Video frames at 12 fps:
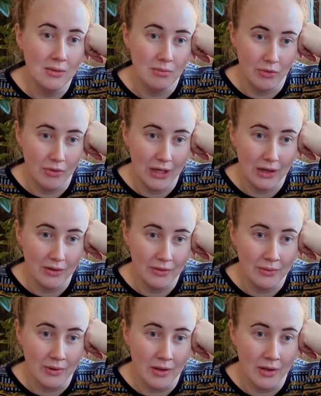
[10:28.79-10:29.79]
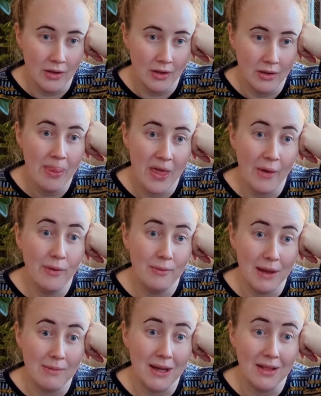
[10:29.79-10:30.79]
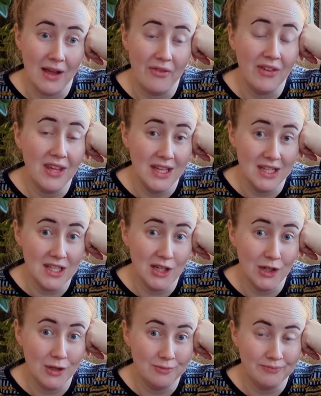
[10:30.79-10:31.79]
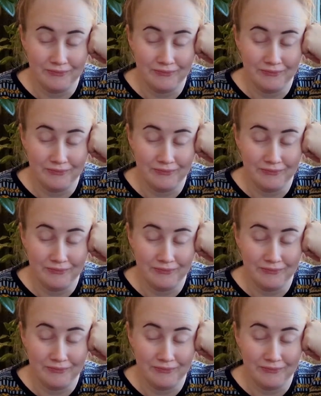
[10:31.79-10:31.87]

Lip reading: merino. That would make my life easier.